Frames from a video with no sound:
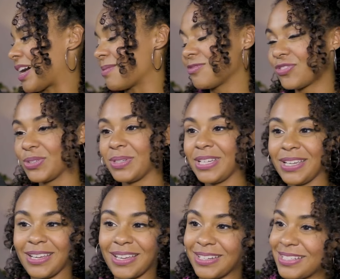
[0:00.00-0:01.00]
I'm
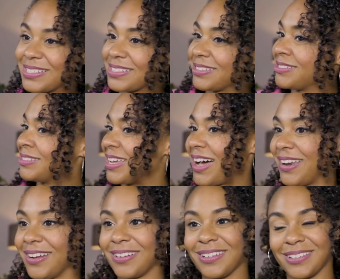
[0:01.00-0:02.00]
fluent, and it's still
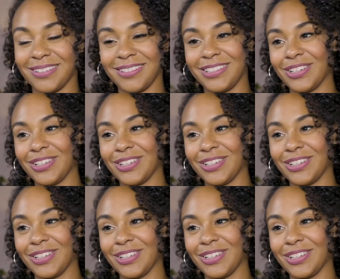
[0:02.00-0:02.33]
not a good,